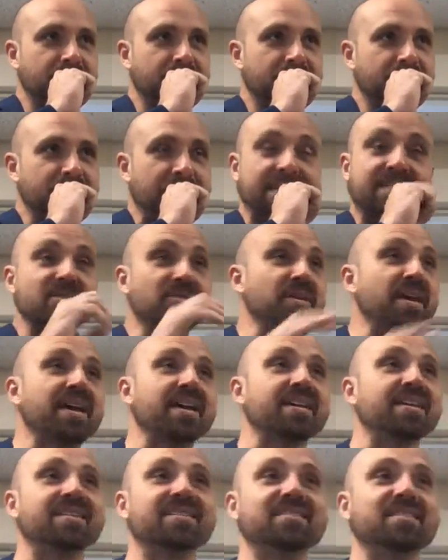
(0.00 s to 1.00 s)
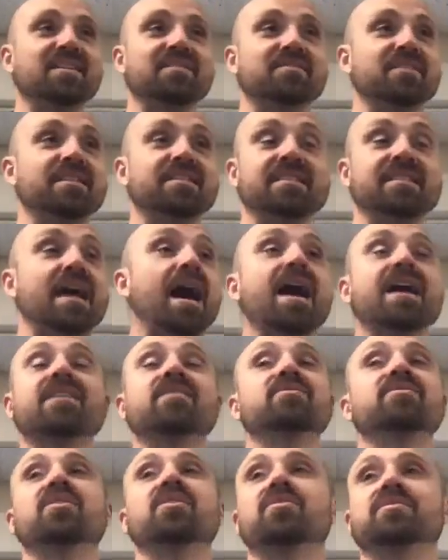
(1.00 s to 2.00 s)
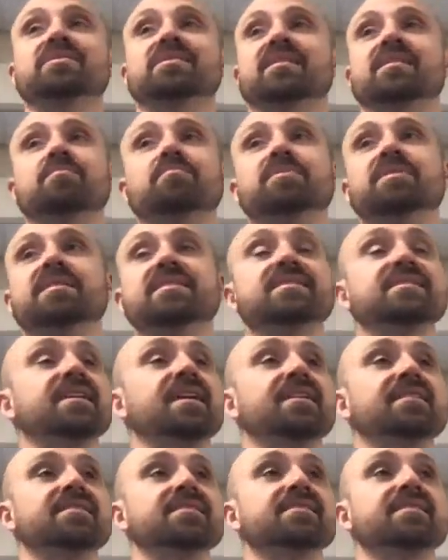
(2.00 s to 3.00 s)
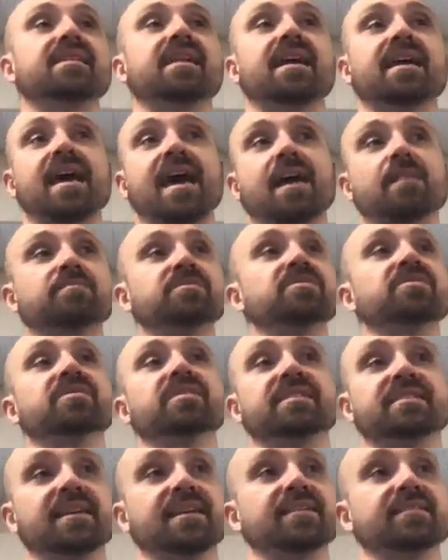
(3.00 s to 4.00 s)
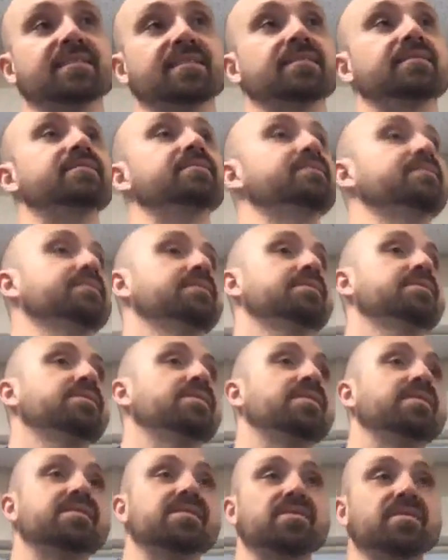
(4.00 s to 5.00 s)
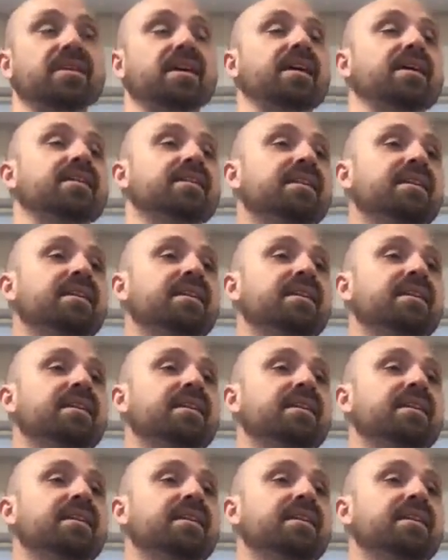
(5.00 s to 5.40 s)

It's okay. And I don't know is a complete sentence that I absolutely take too. So it's okay.